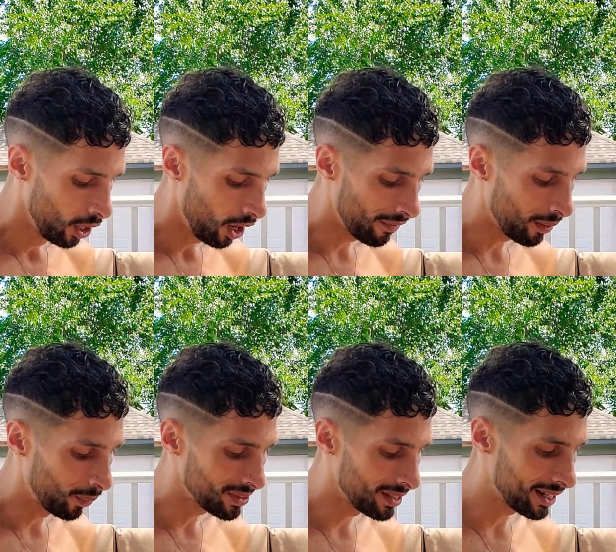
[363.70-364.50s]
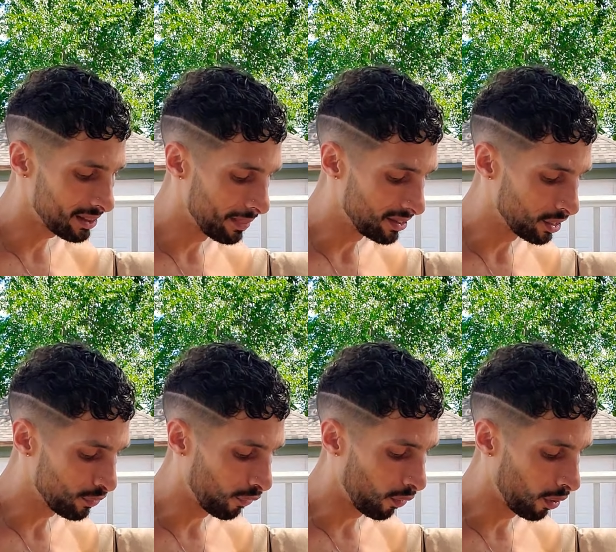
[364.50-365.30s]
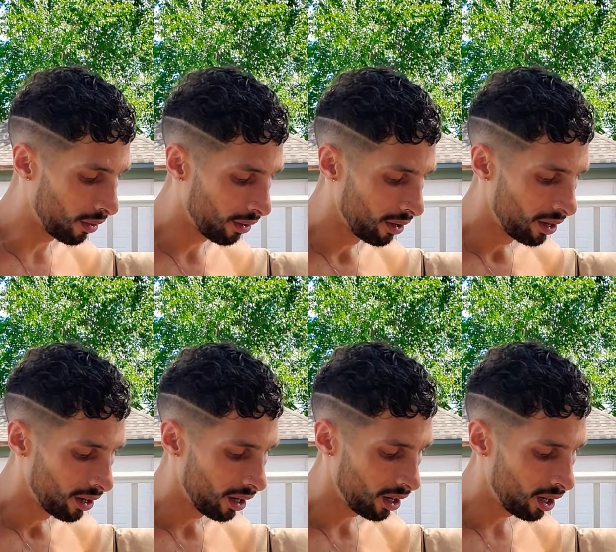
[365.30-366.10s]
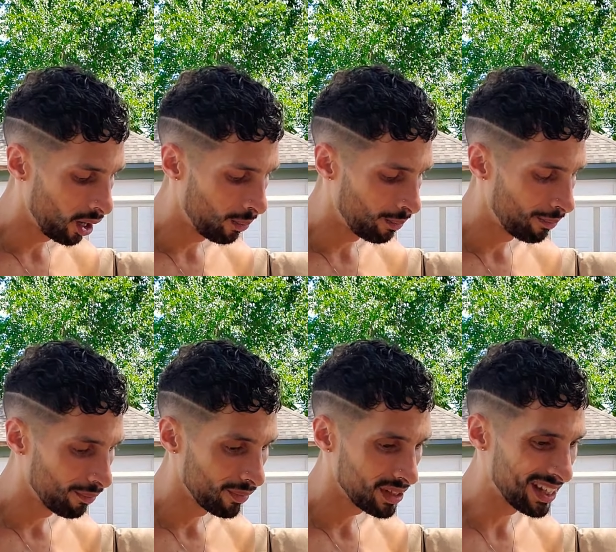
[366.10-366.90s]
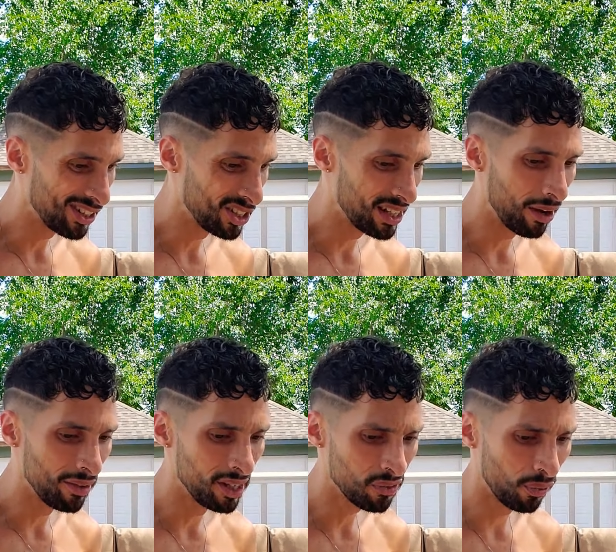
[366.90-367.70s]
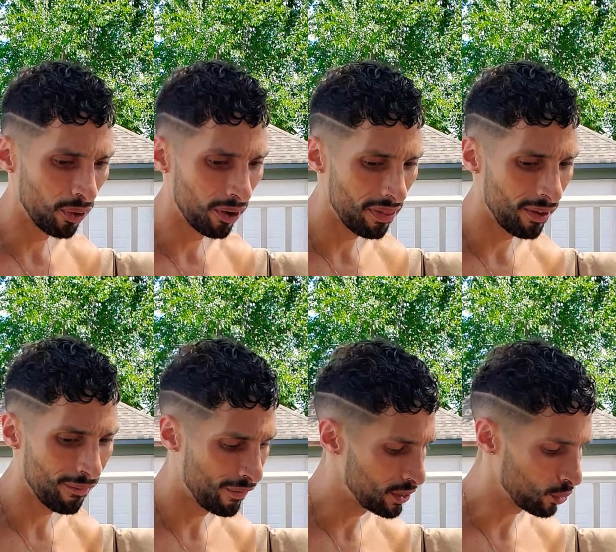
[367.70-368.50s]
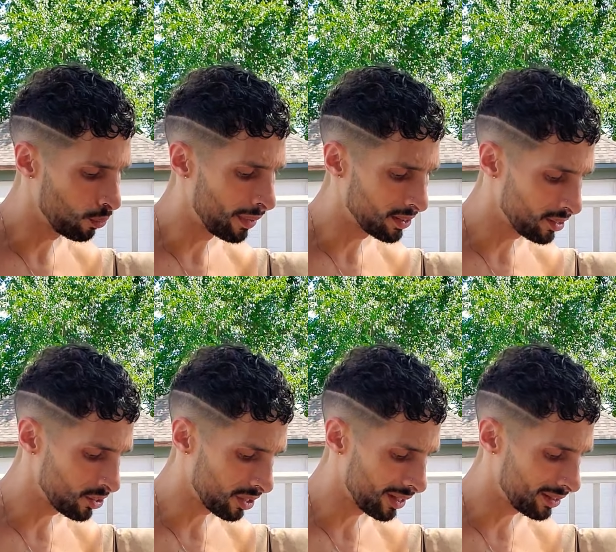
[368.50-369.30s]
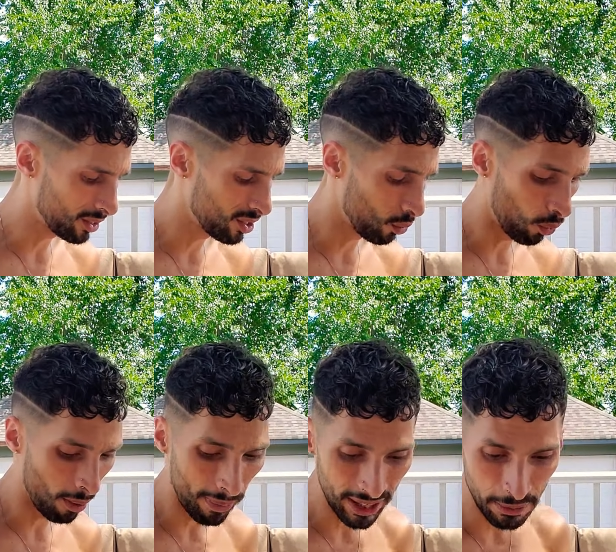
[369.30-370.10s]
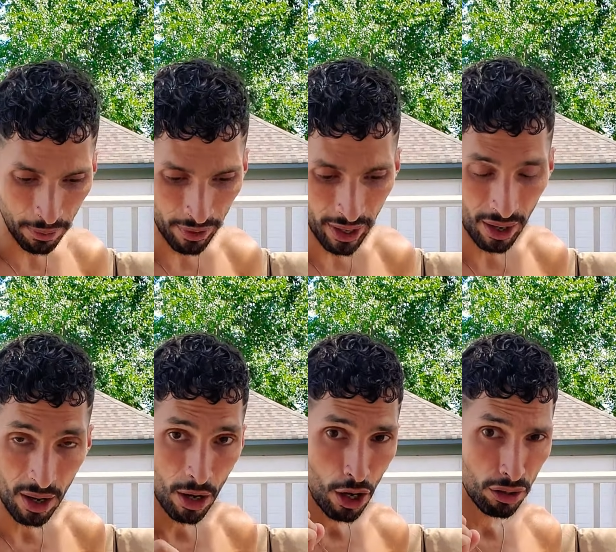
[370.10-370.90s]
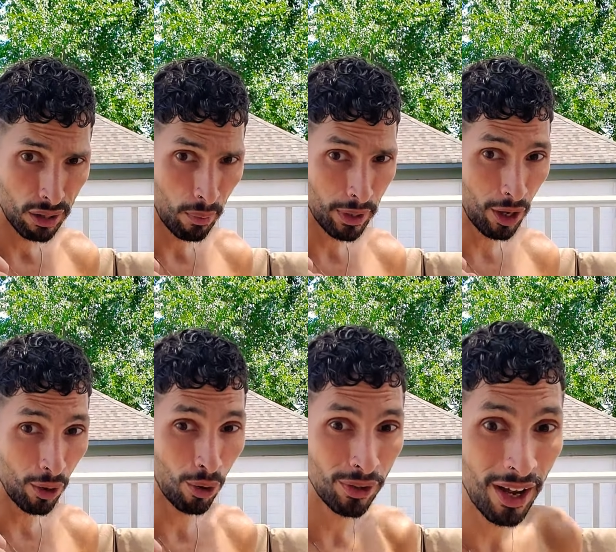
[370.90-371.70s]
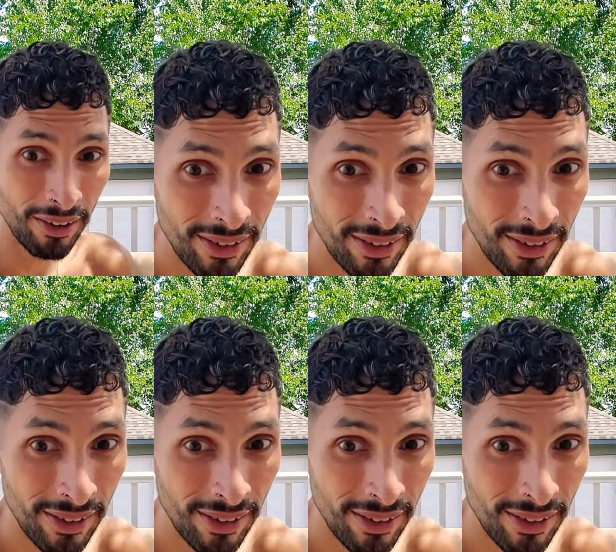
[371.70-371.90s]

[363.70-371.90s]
All right, what's the next message for Sagittarius, for their physical message connected to the Wombat spirit? There we go. Hold on.